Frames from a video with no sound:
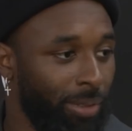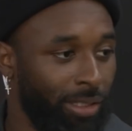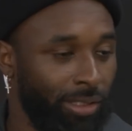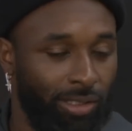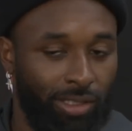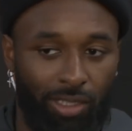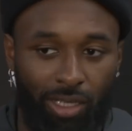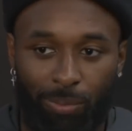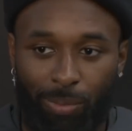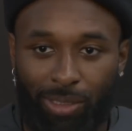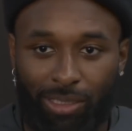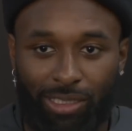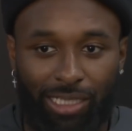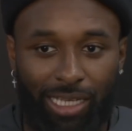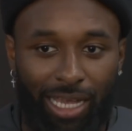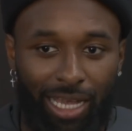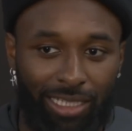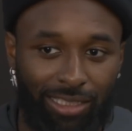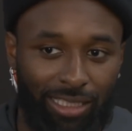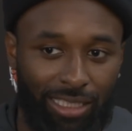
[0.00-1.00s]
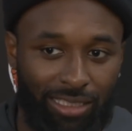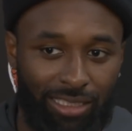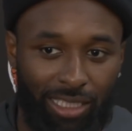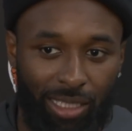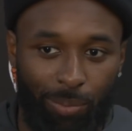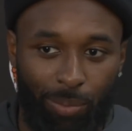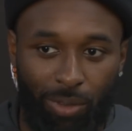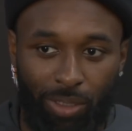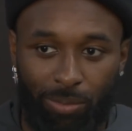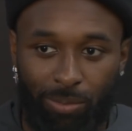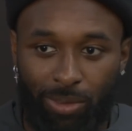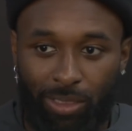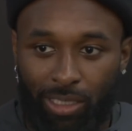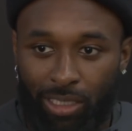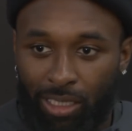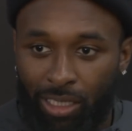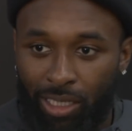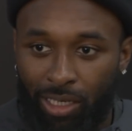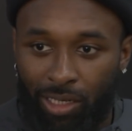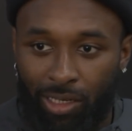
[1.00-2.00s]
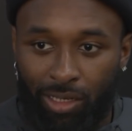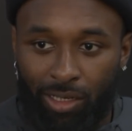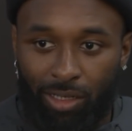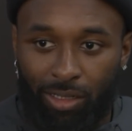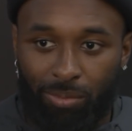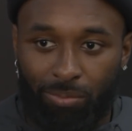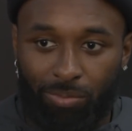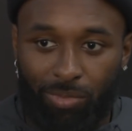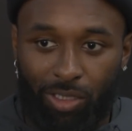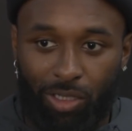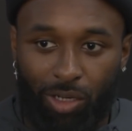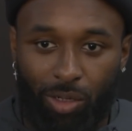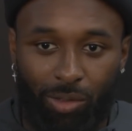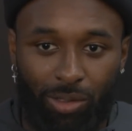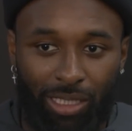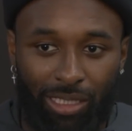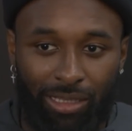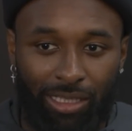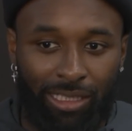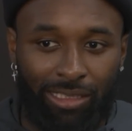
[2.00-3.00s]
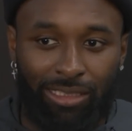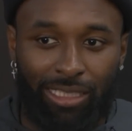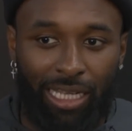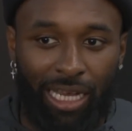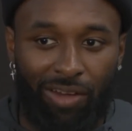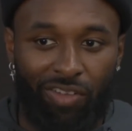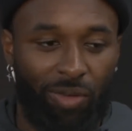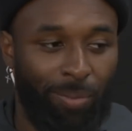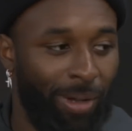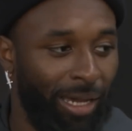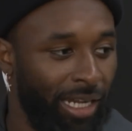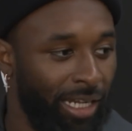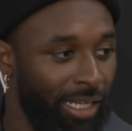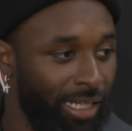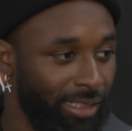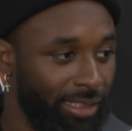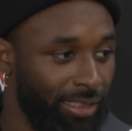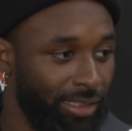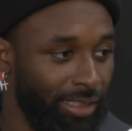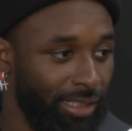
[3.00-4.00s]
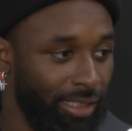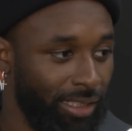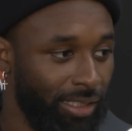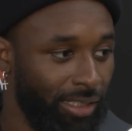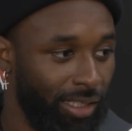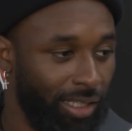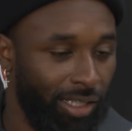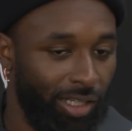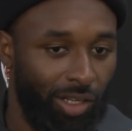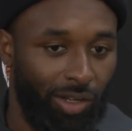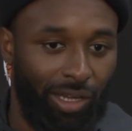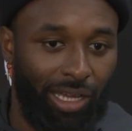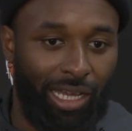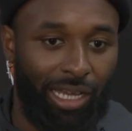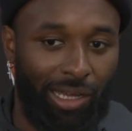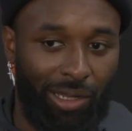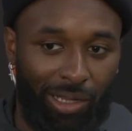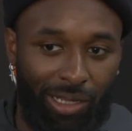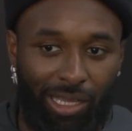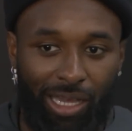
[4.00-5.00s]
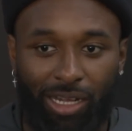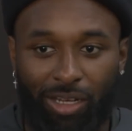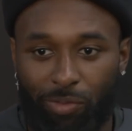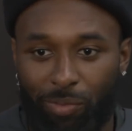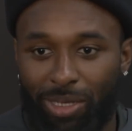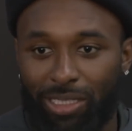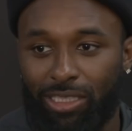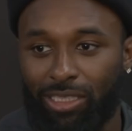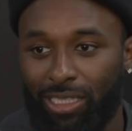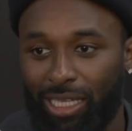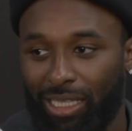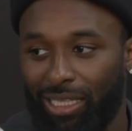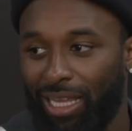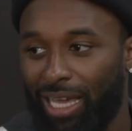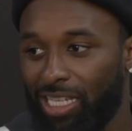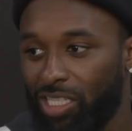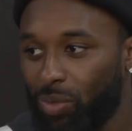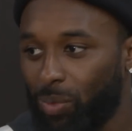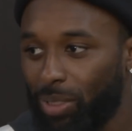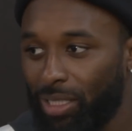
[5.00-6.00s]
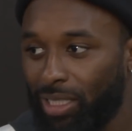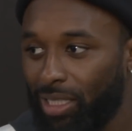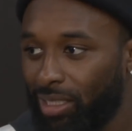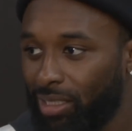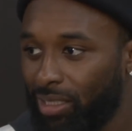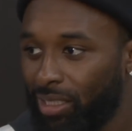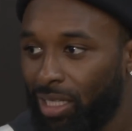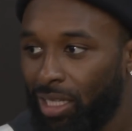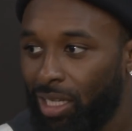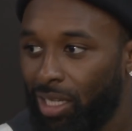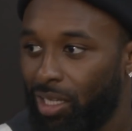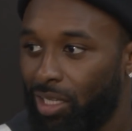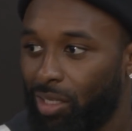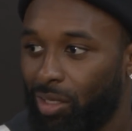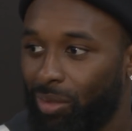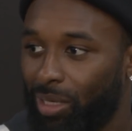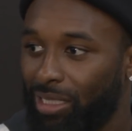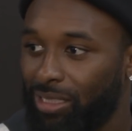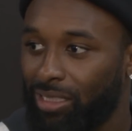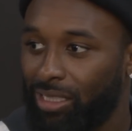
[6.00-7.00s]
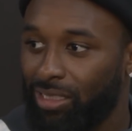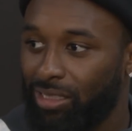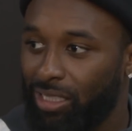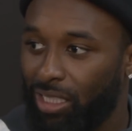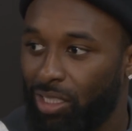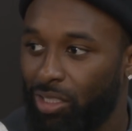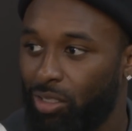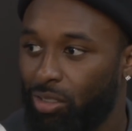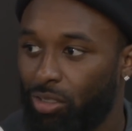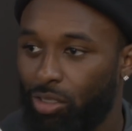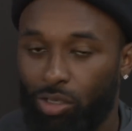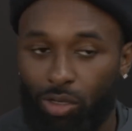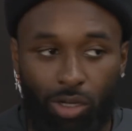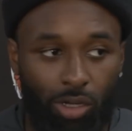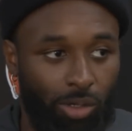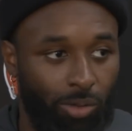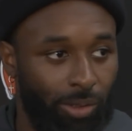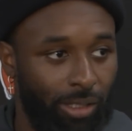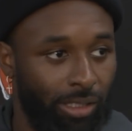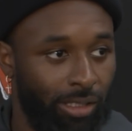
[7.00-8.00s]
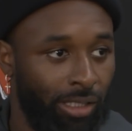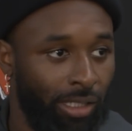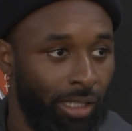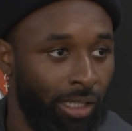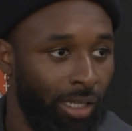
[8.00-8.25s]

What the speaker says: and about the guys that step up. You know, the things that everybody doesn't see. You know, I kind of mentioned that last week, and you know, that's continuing to grow. And